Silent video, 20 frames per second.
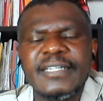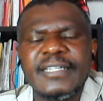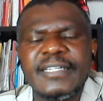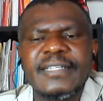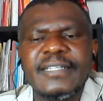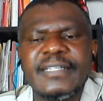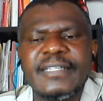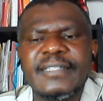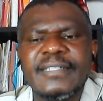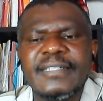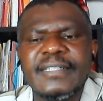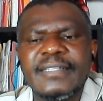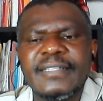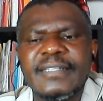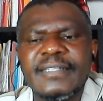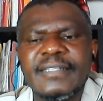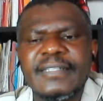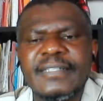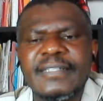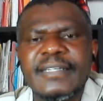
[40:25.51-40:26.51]

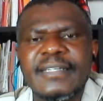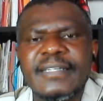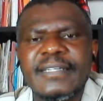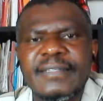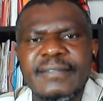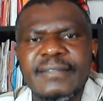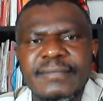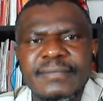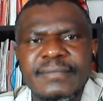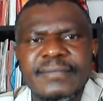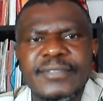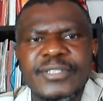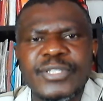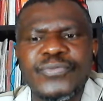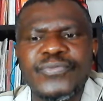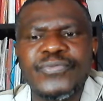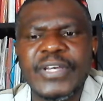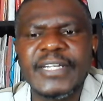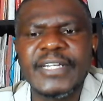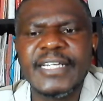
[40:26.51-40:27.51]
the
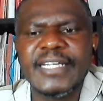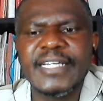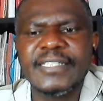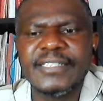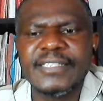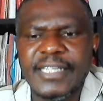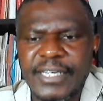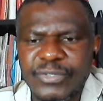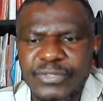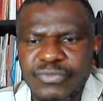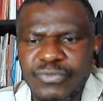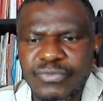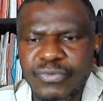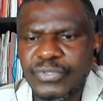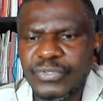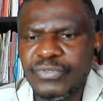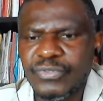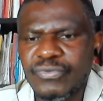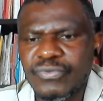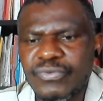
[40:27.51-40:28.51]
defendant has got
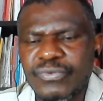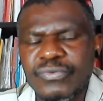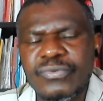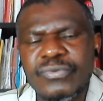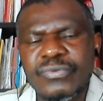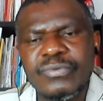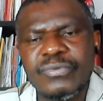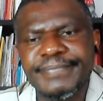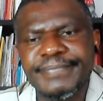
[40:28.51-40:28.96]
to,